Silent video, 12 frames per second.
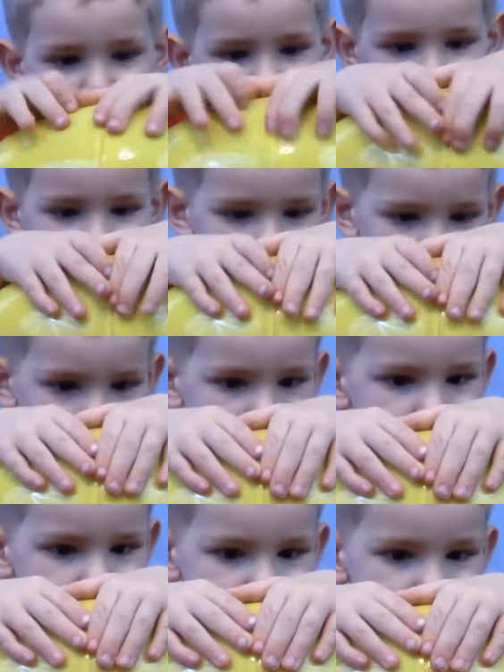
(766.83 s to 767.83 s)
what we got
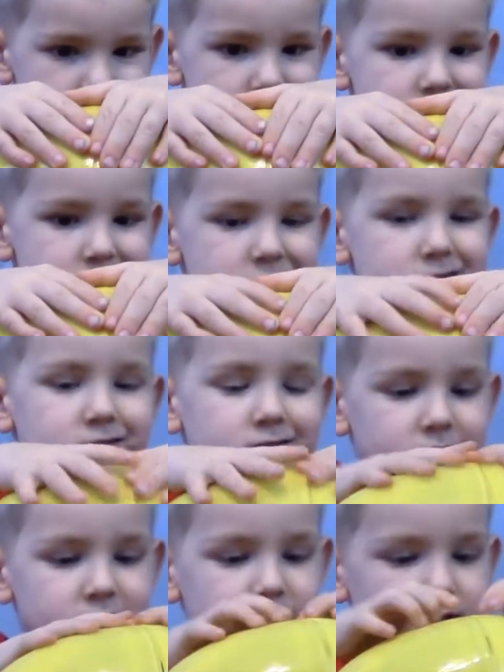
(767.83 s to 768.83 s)
inside this big
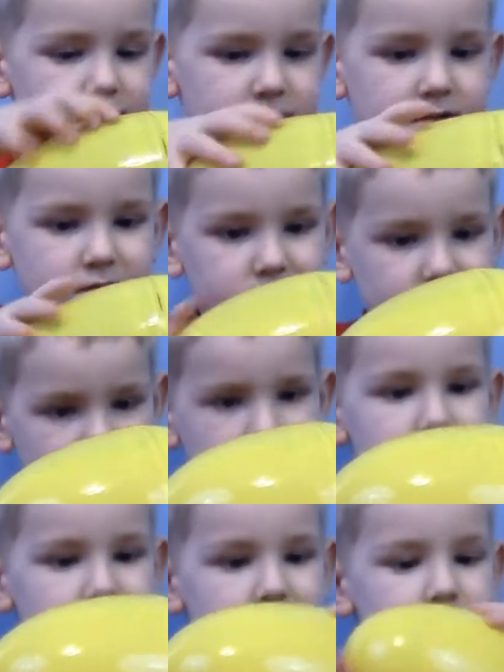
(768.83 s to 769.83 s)
plastic
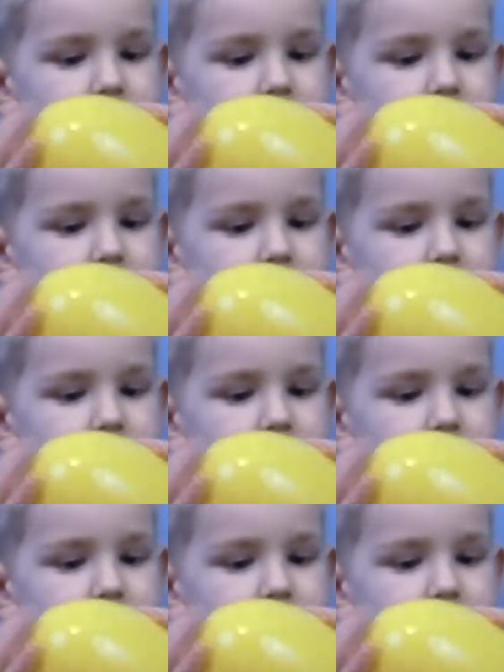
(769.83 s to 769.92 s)
egg.